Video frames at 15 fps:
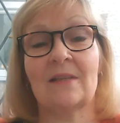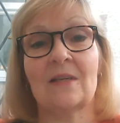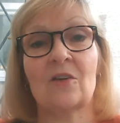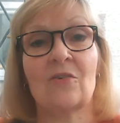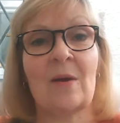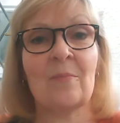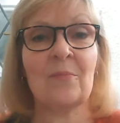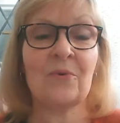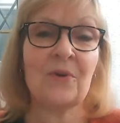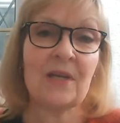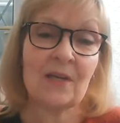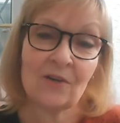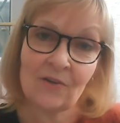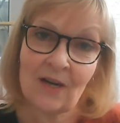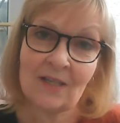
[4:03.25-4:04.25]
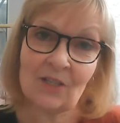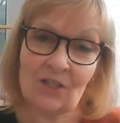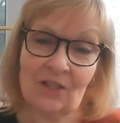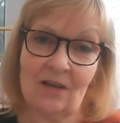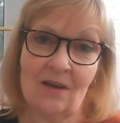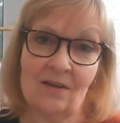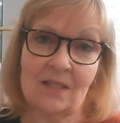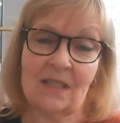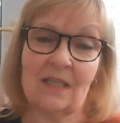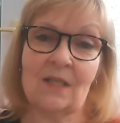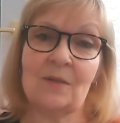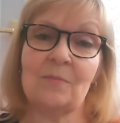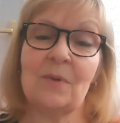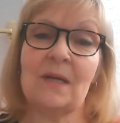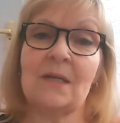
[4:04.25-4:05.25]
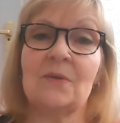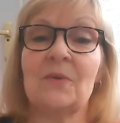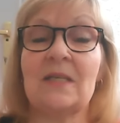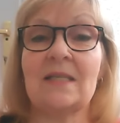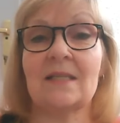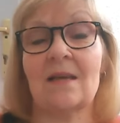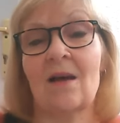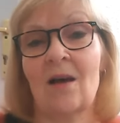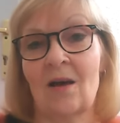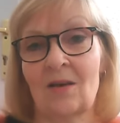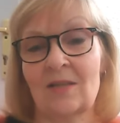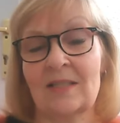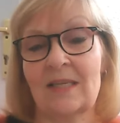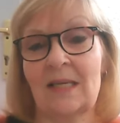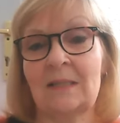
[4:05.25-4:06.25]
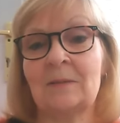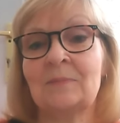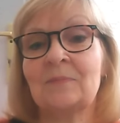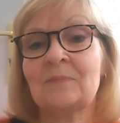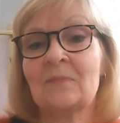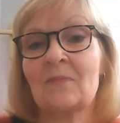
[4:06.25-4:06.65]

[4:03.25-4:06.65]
the Cranberry Crush cardigan by Louisa Harding